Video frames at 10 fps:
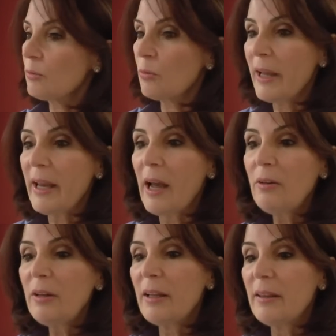went
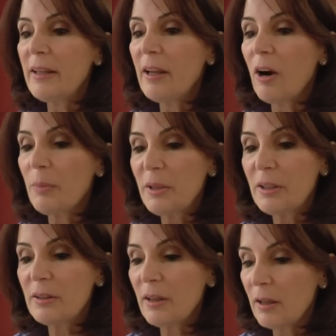out, and the
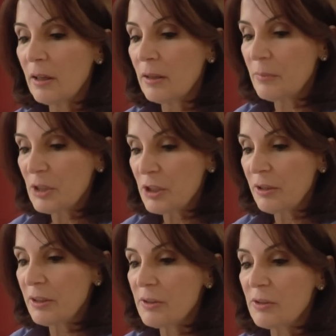Armenian
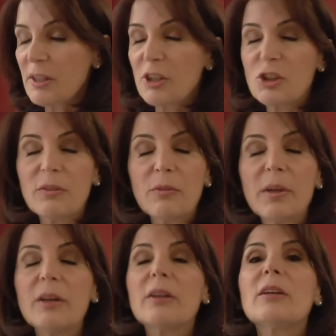Missionary Association of
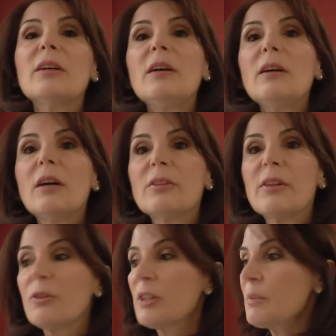America, under
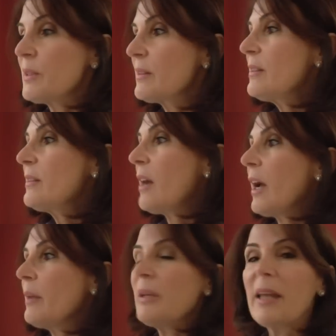their auspices,
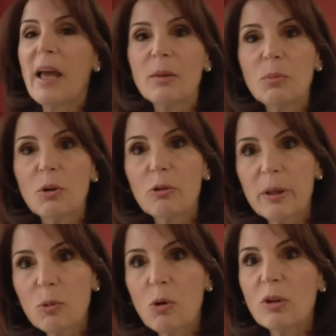I began a
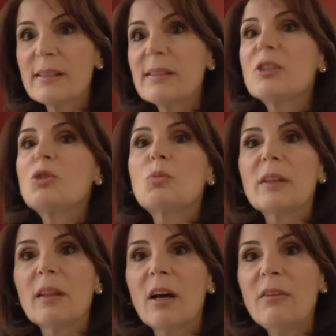program called Stitched
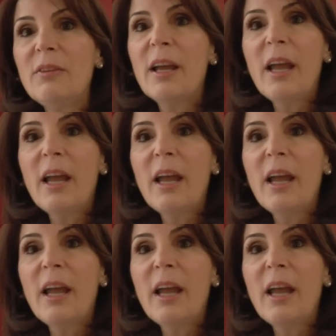with Love,